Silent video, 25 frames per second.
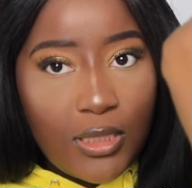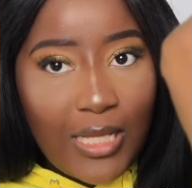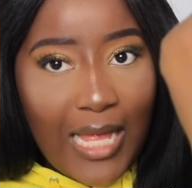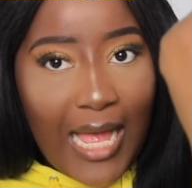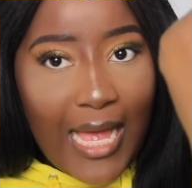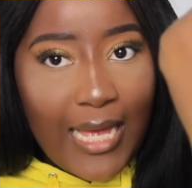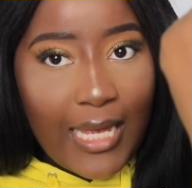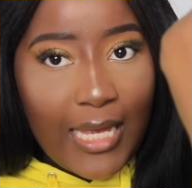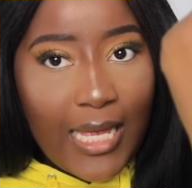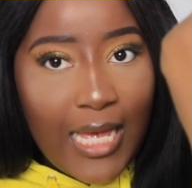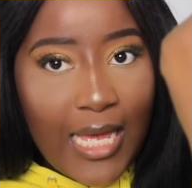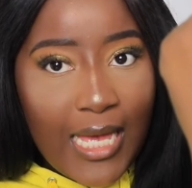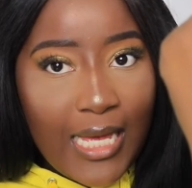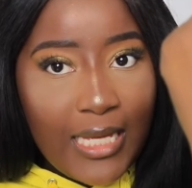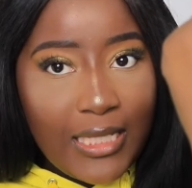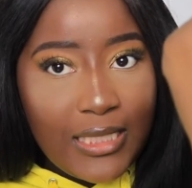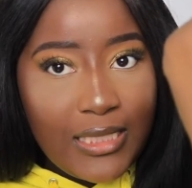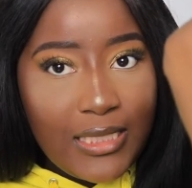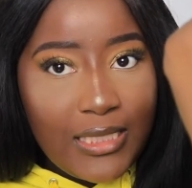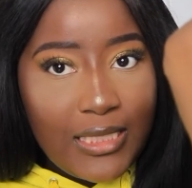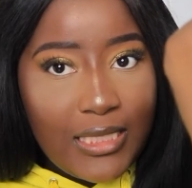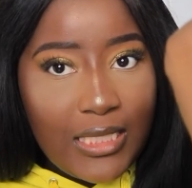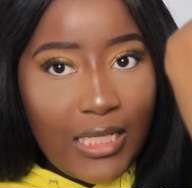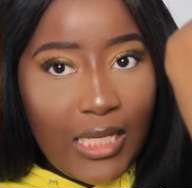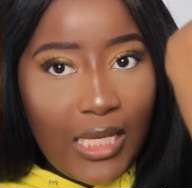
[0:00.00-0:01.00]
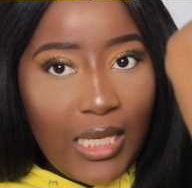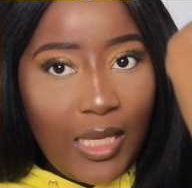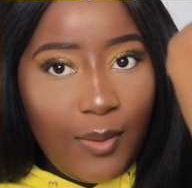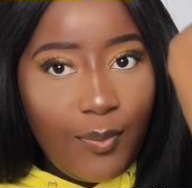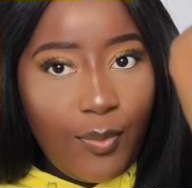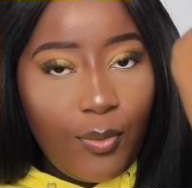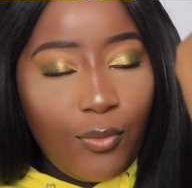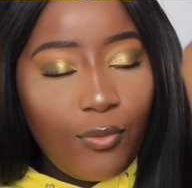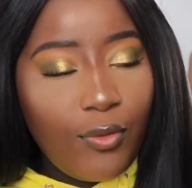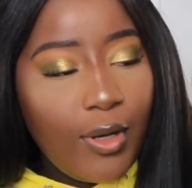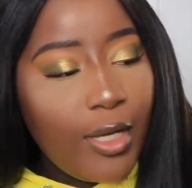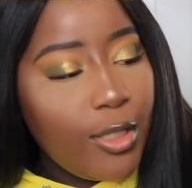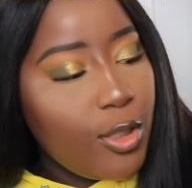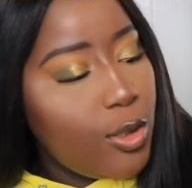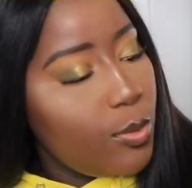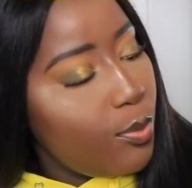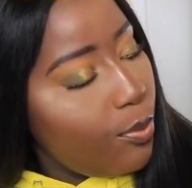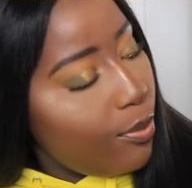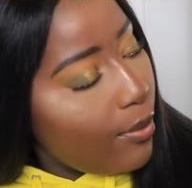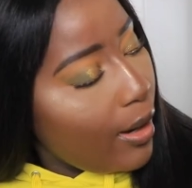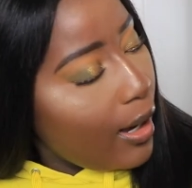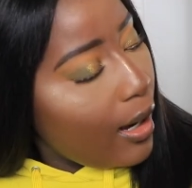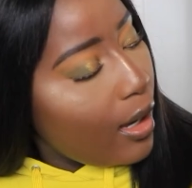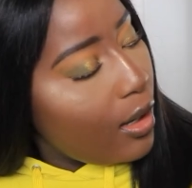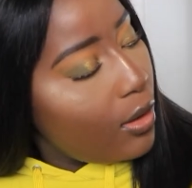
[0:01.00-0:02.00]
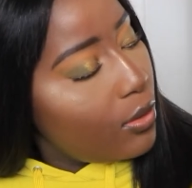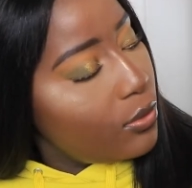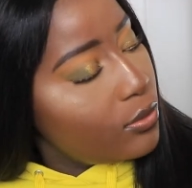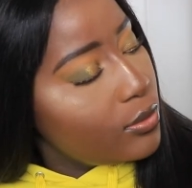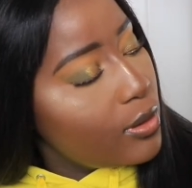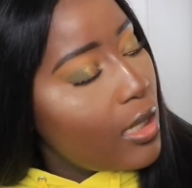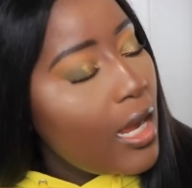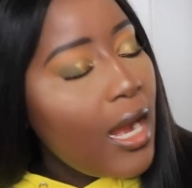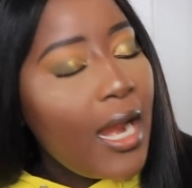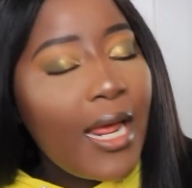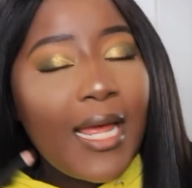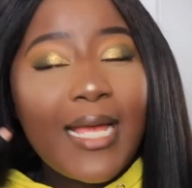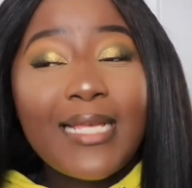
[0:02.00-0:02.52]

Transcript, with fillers: like deep rich brown.